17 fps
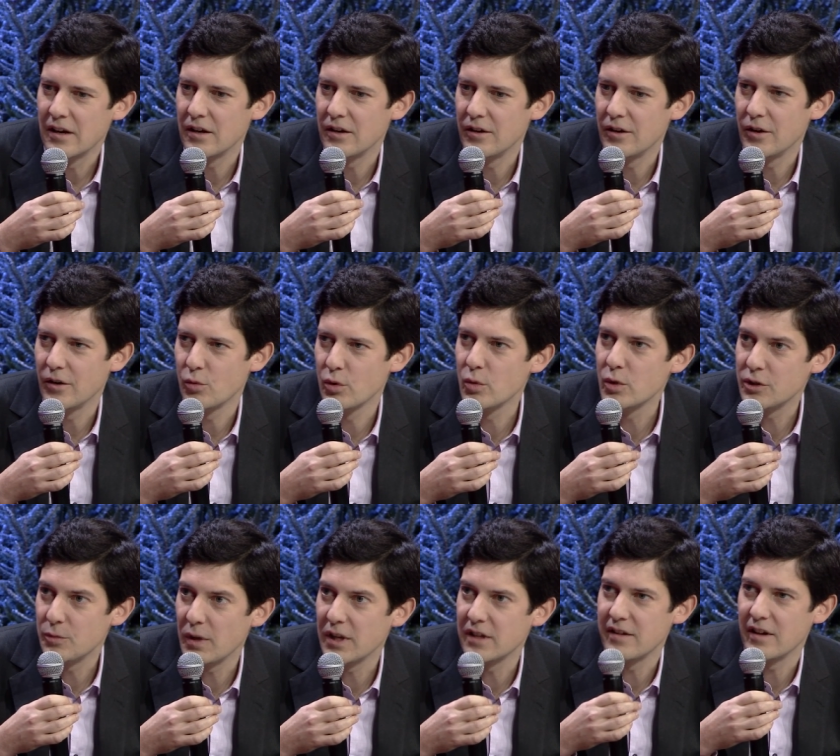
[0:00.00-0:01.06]
uh, we
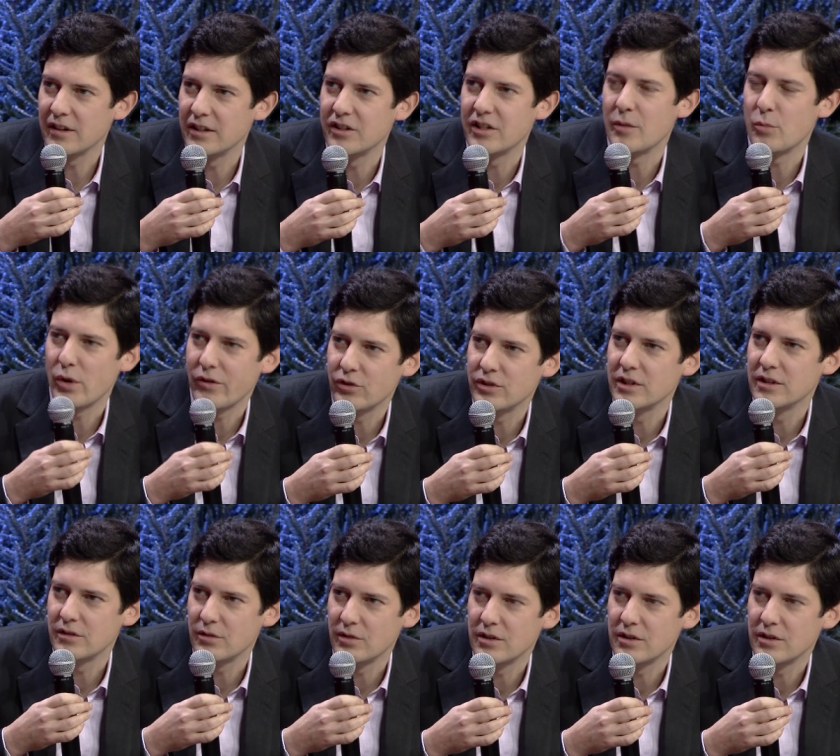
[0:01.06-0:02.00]
respect their data privacy.